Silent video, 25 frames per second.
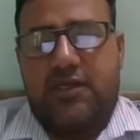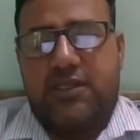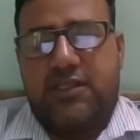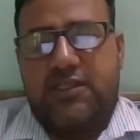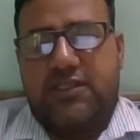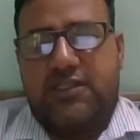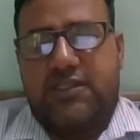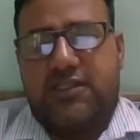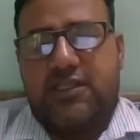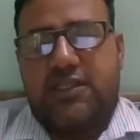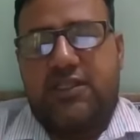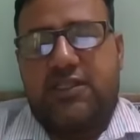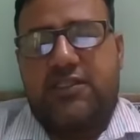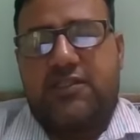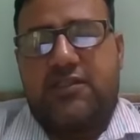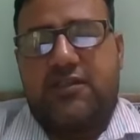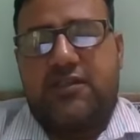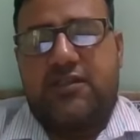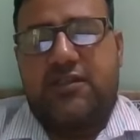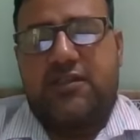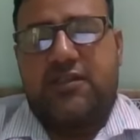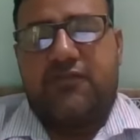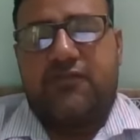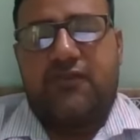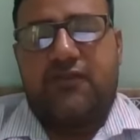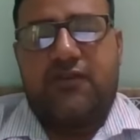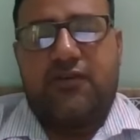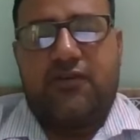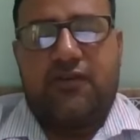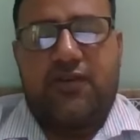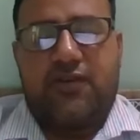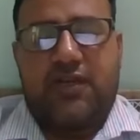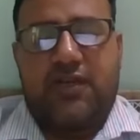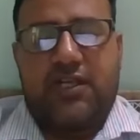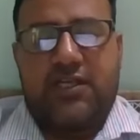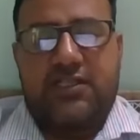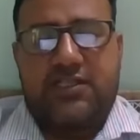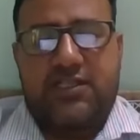sticks for
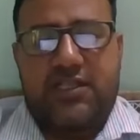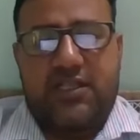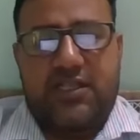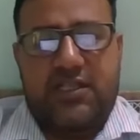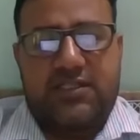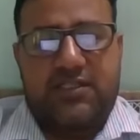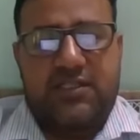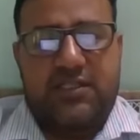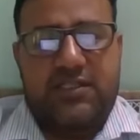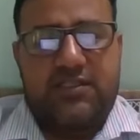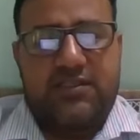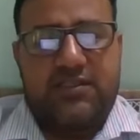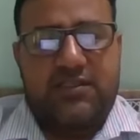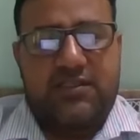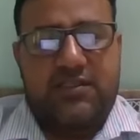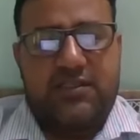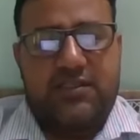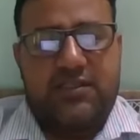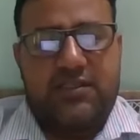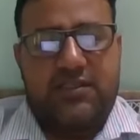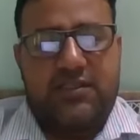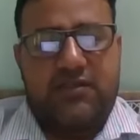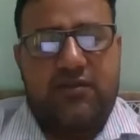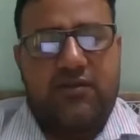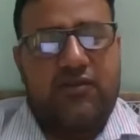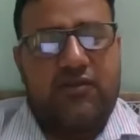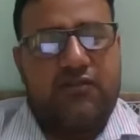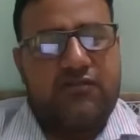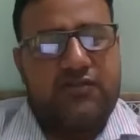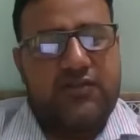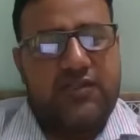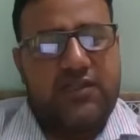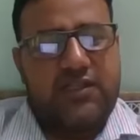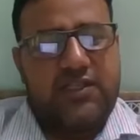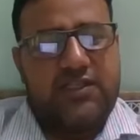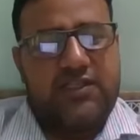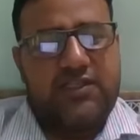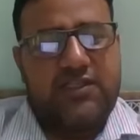extractions of
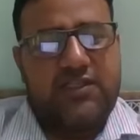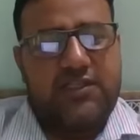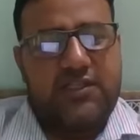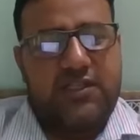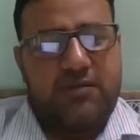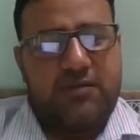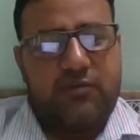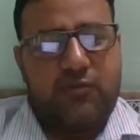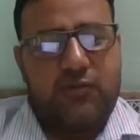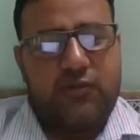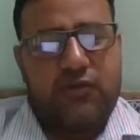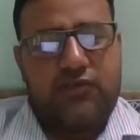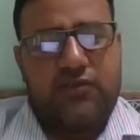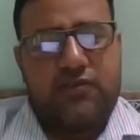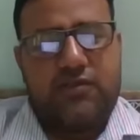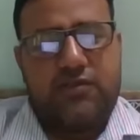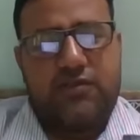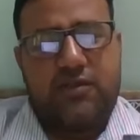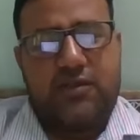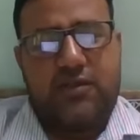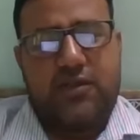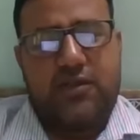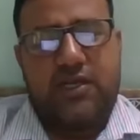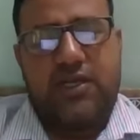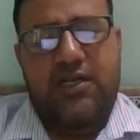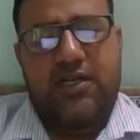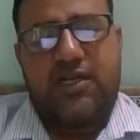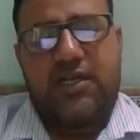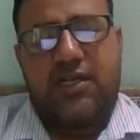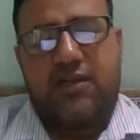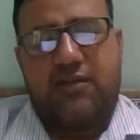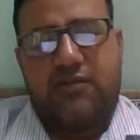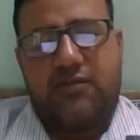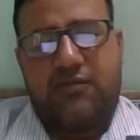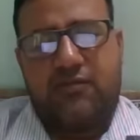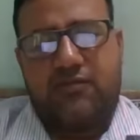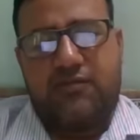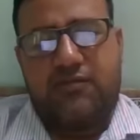seeds. The moisture content
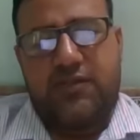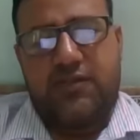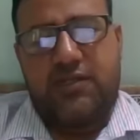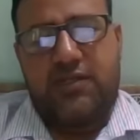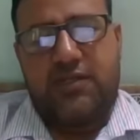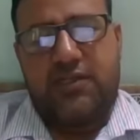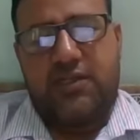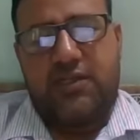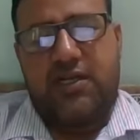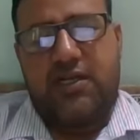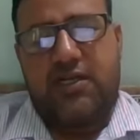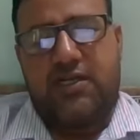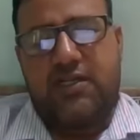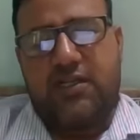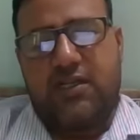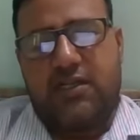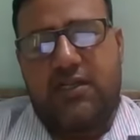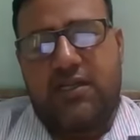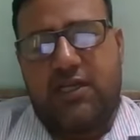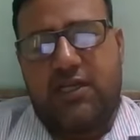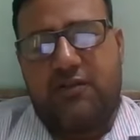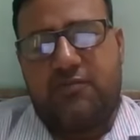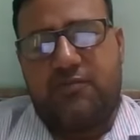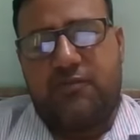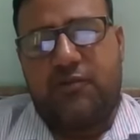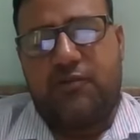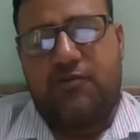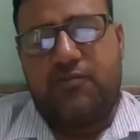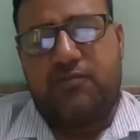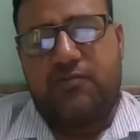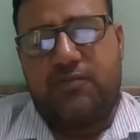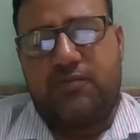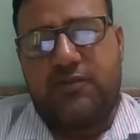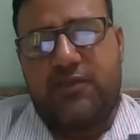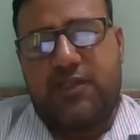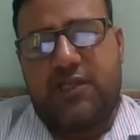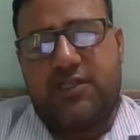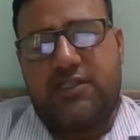of seed at the time of
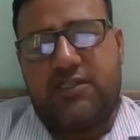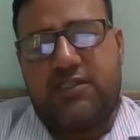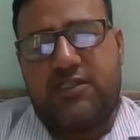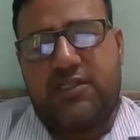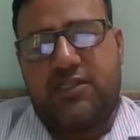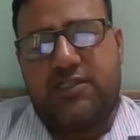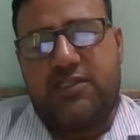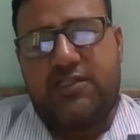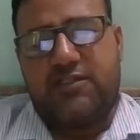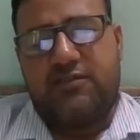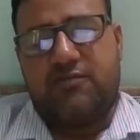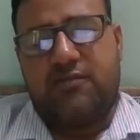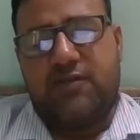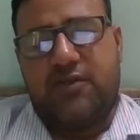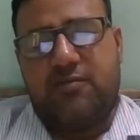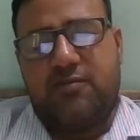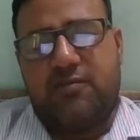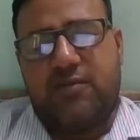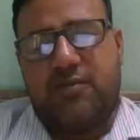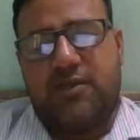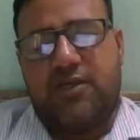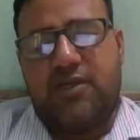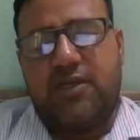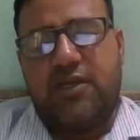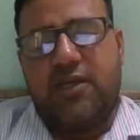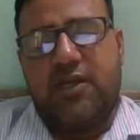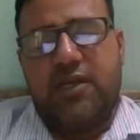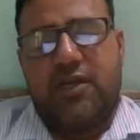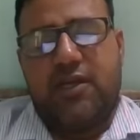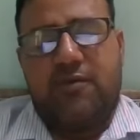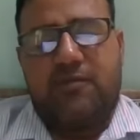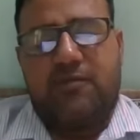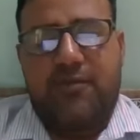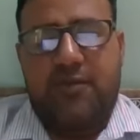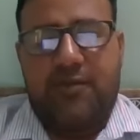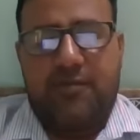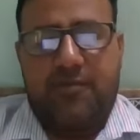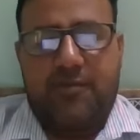threshings will be
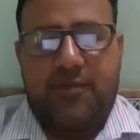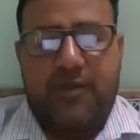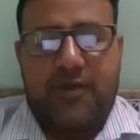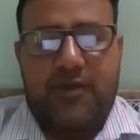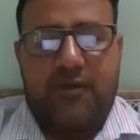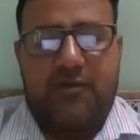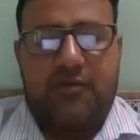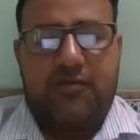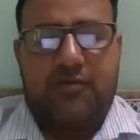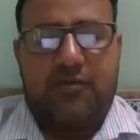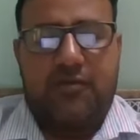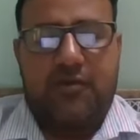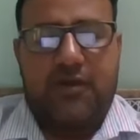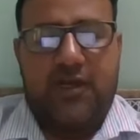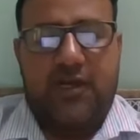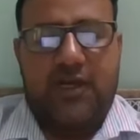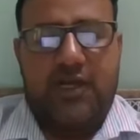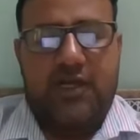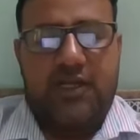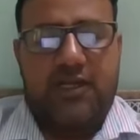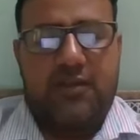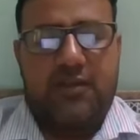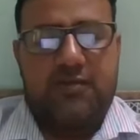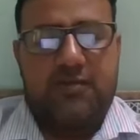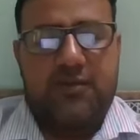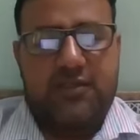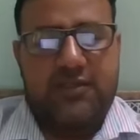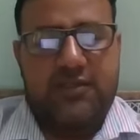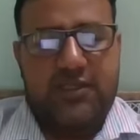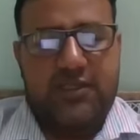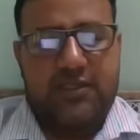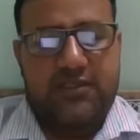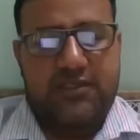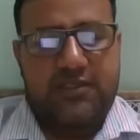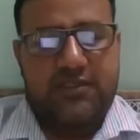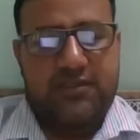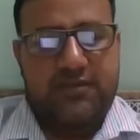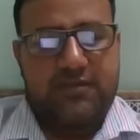15 to
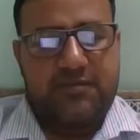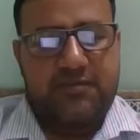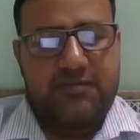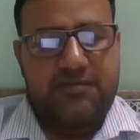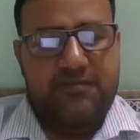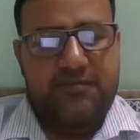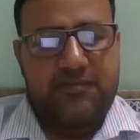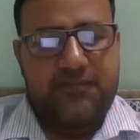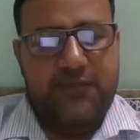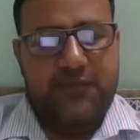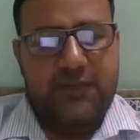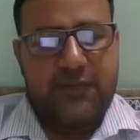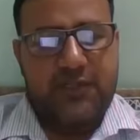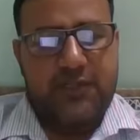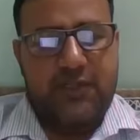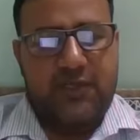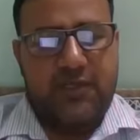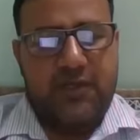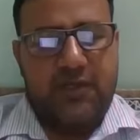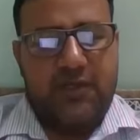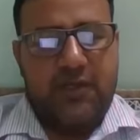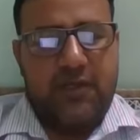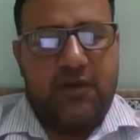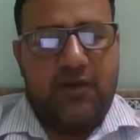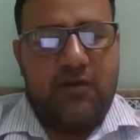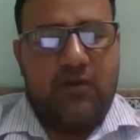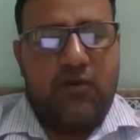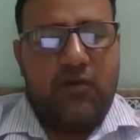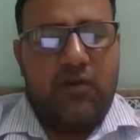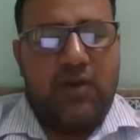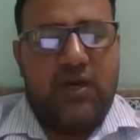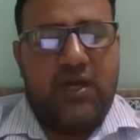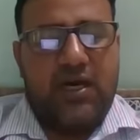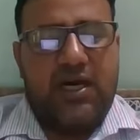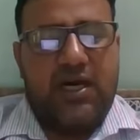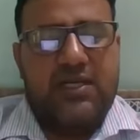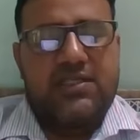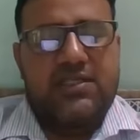80%. On
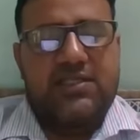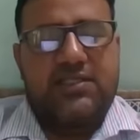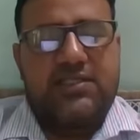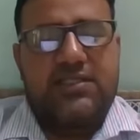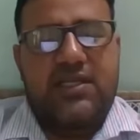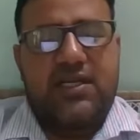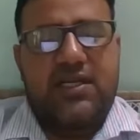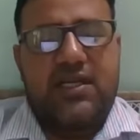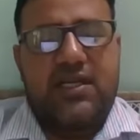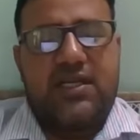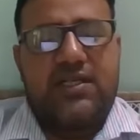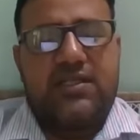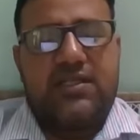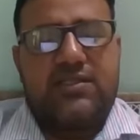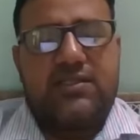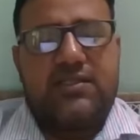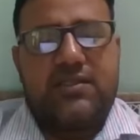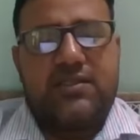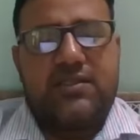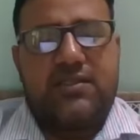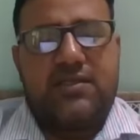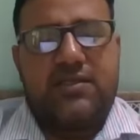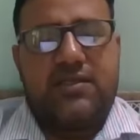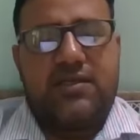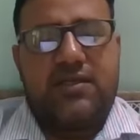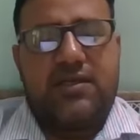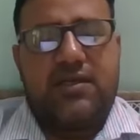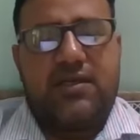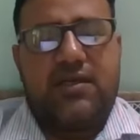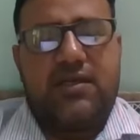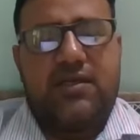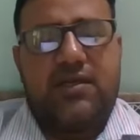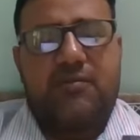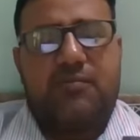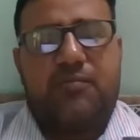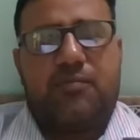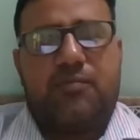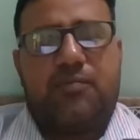large scales,
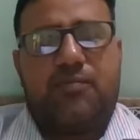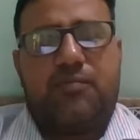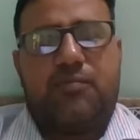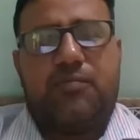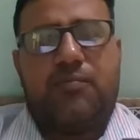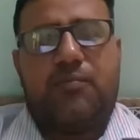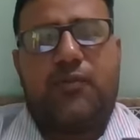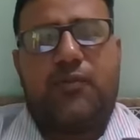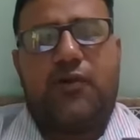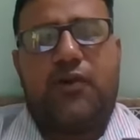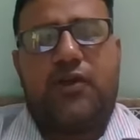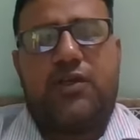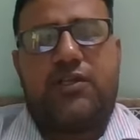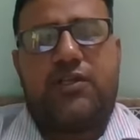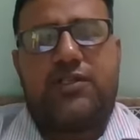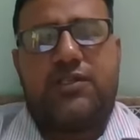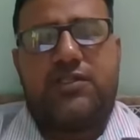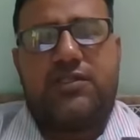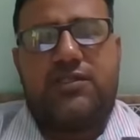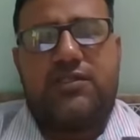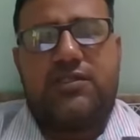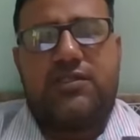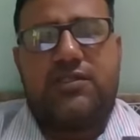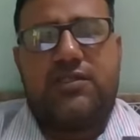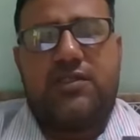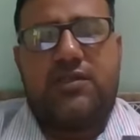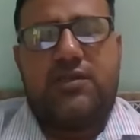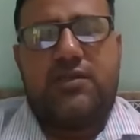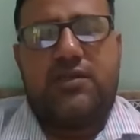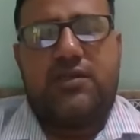productions